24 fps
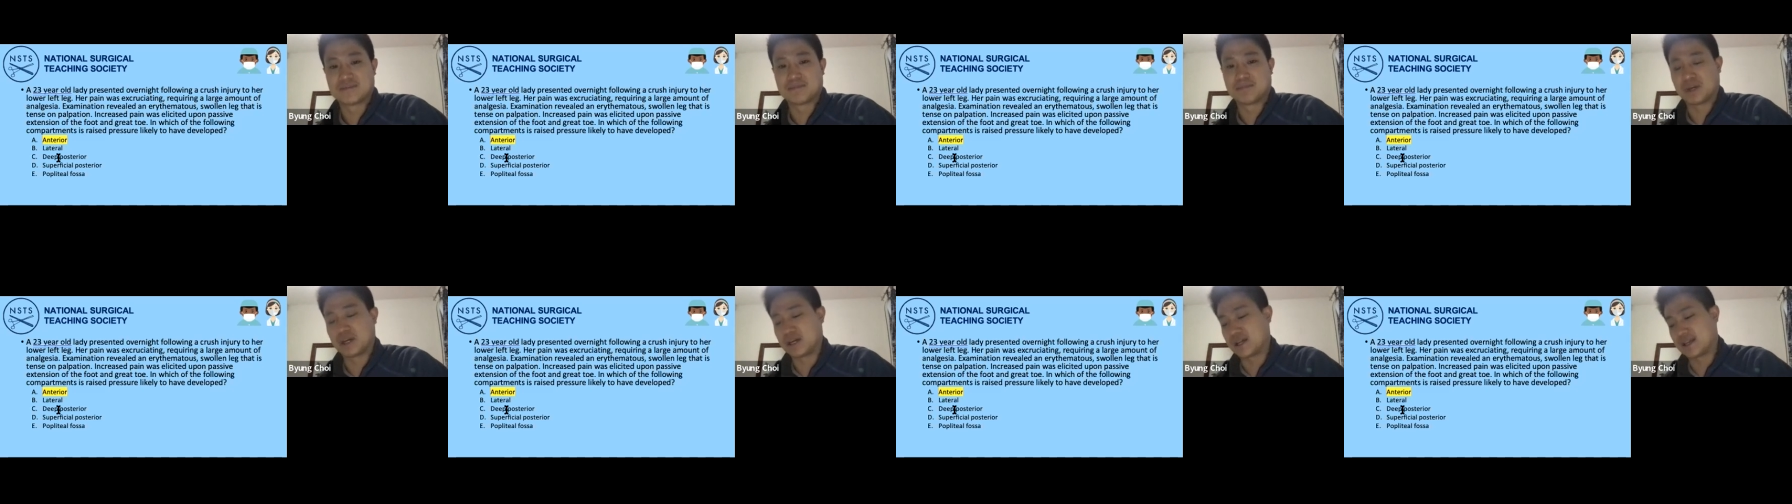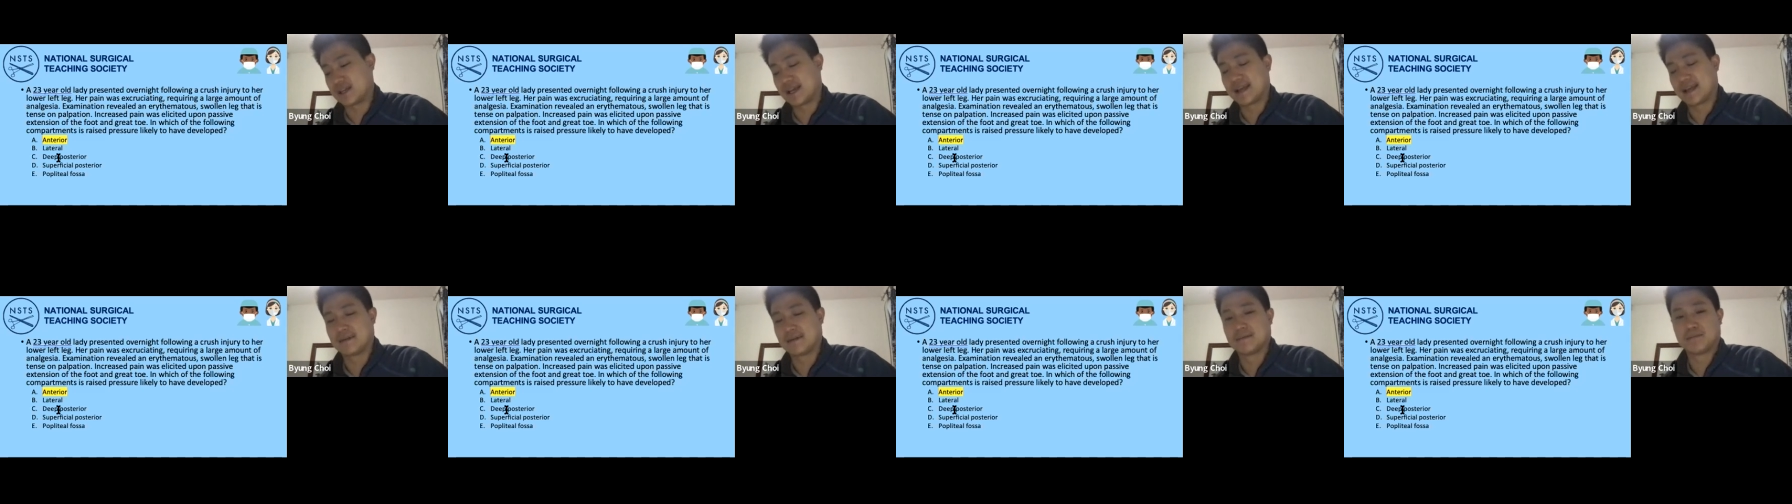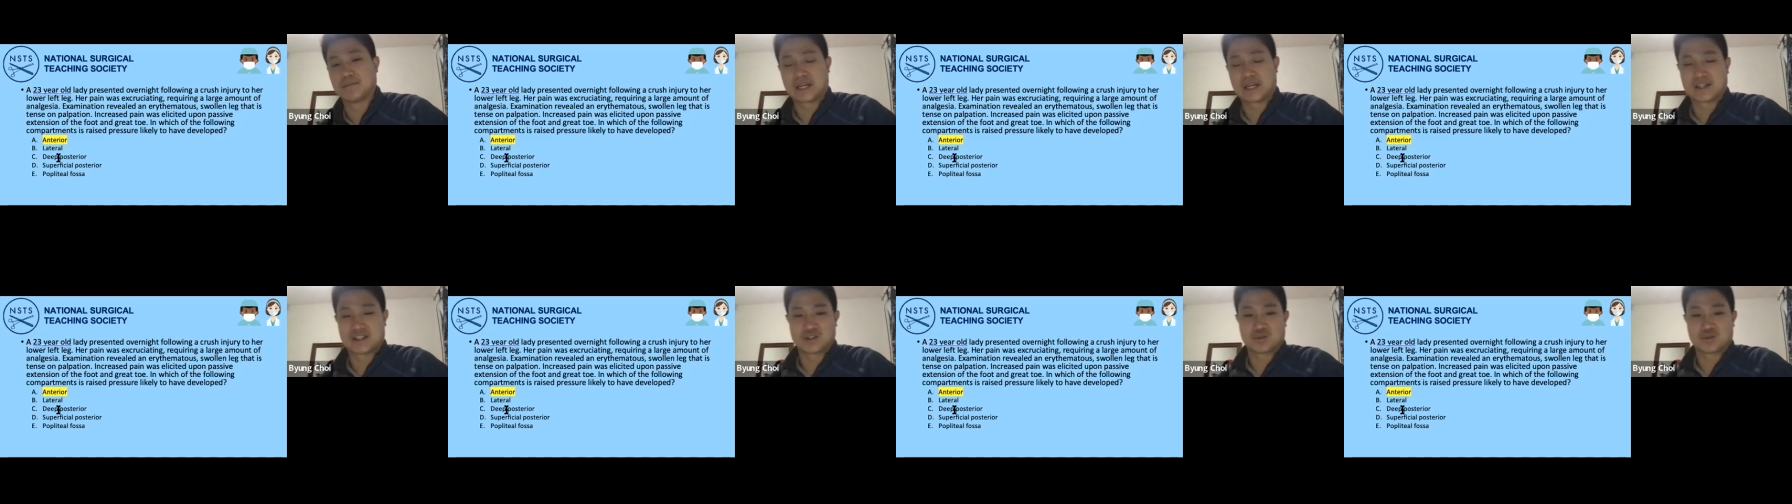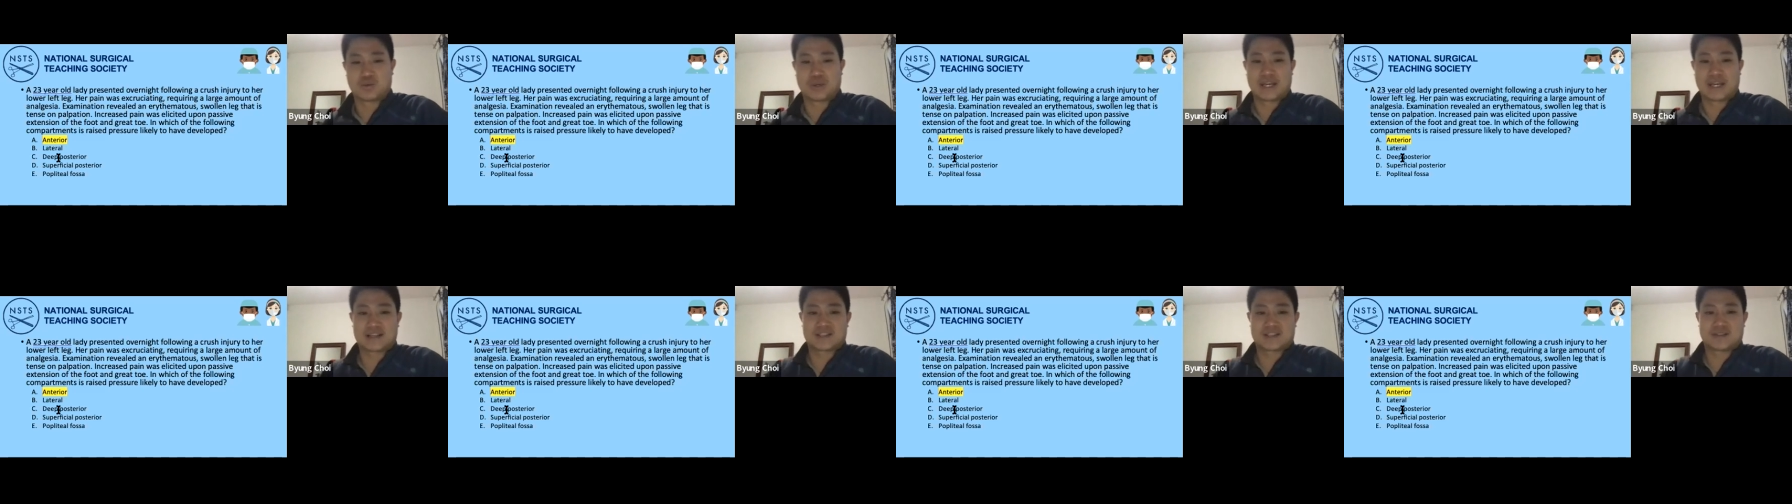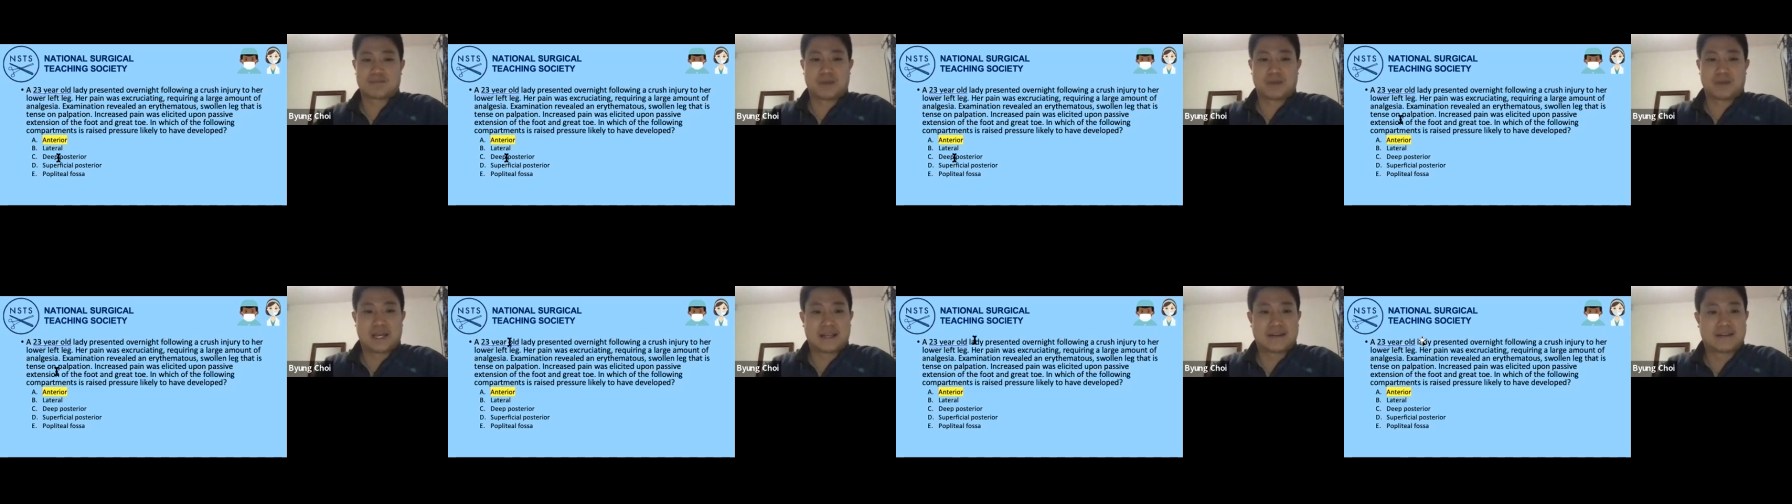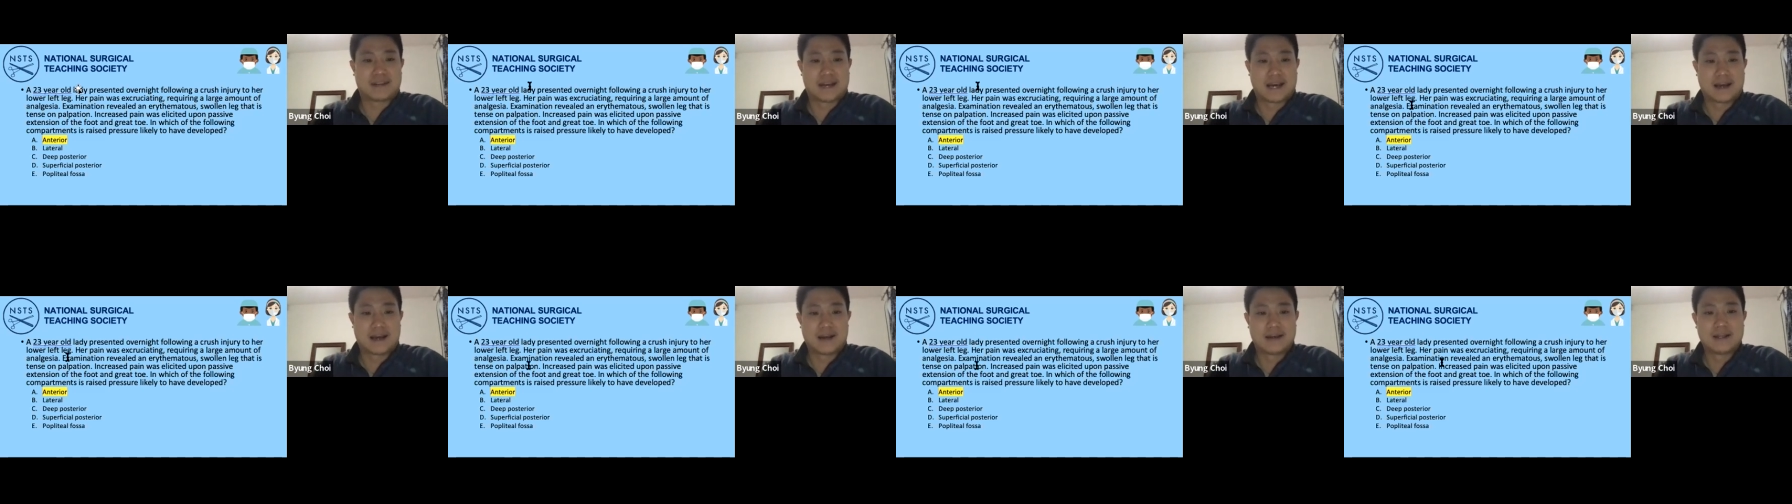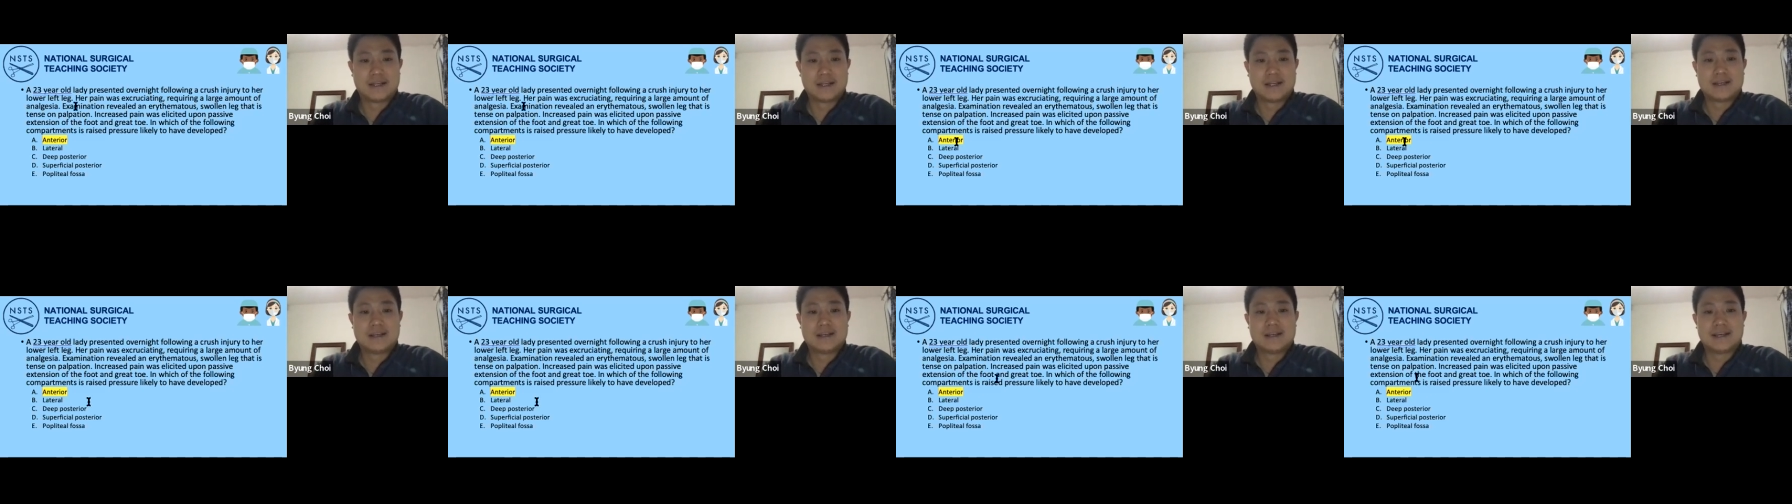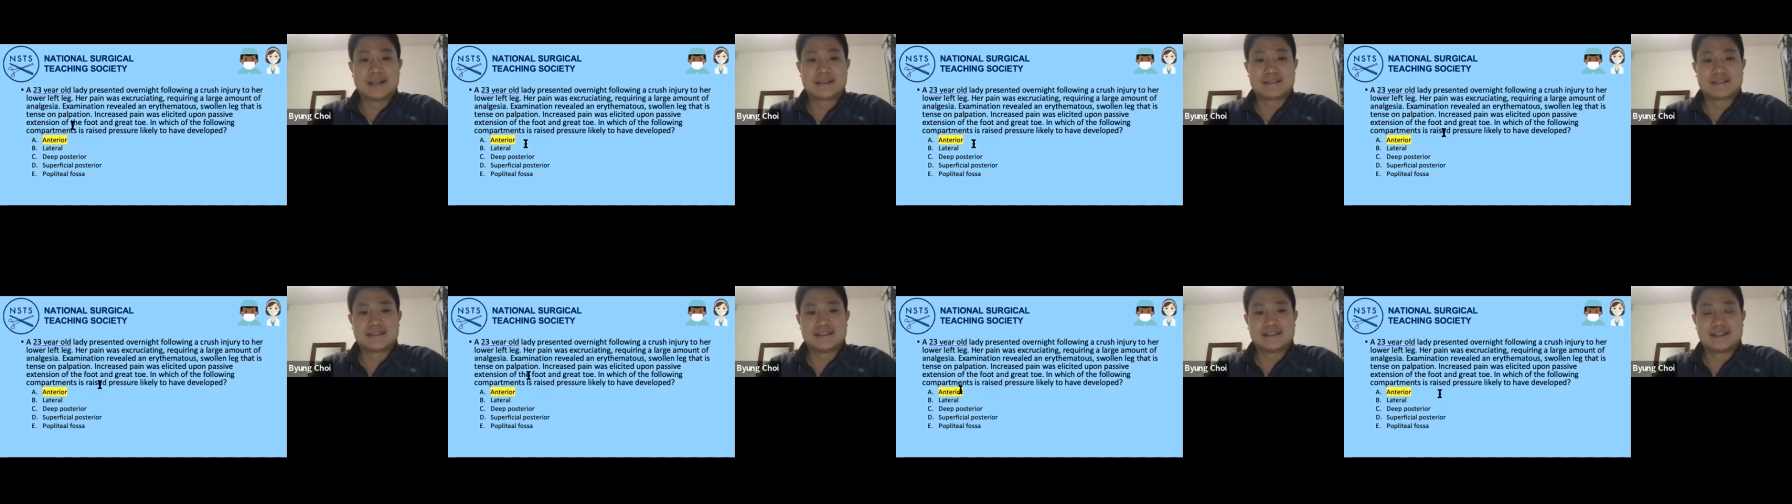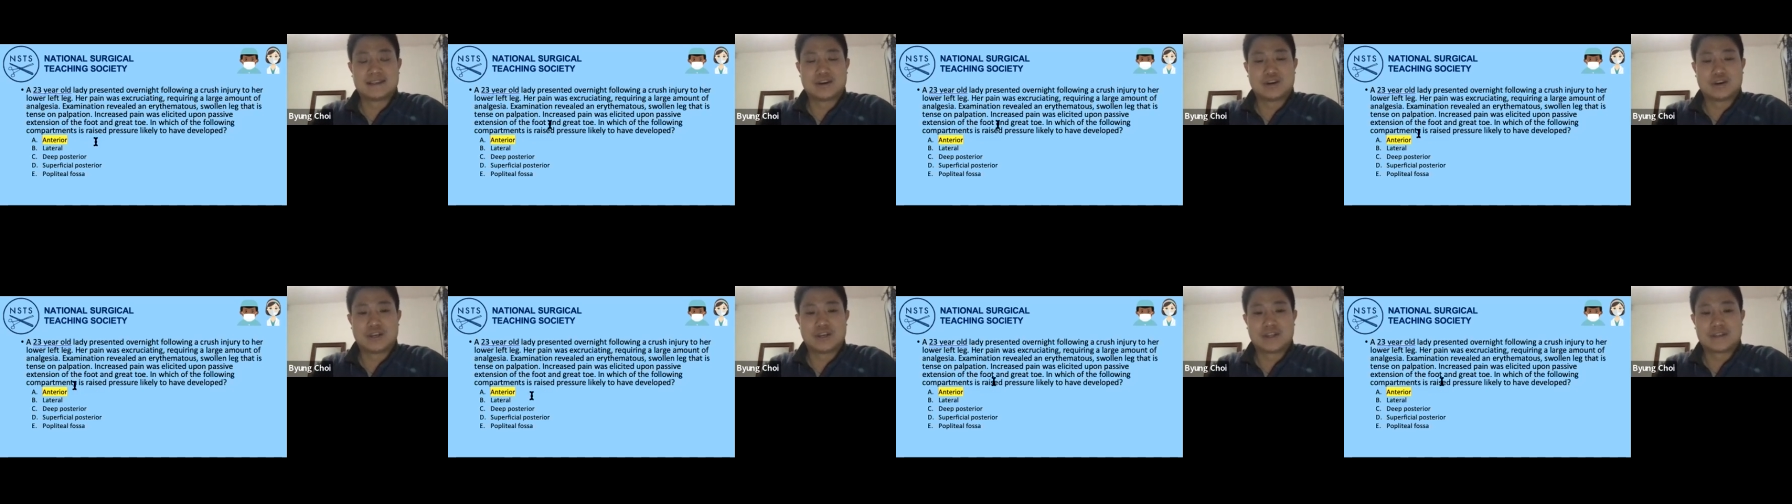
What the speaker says: But again, because we explained that it's the